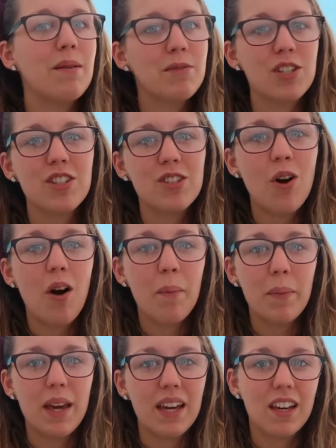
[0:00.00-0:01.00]
I'm just not a
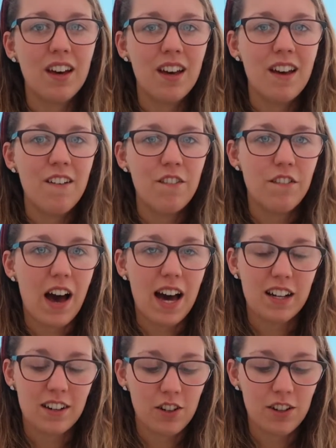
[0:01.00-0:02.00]
big
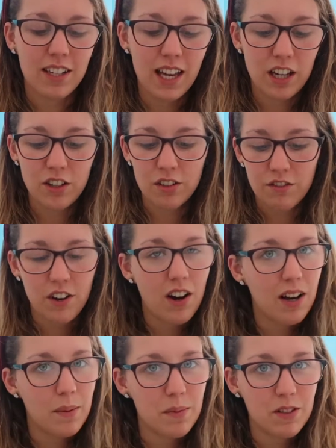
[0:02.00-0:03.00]
fan. I don't get good
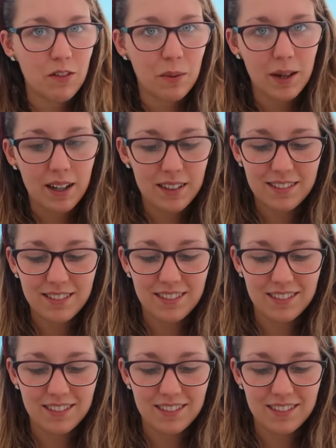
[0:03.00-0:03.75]
vibes from her.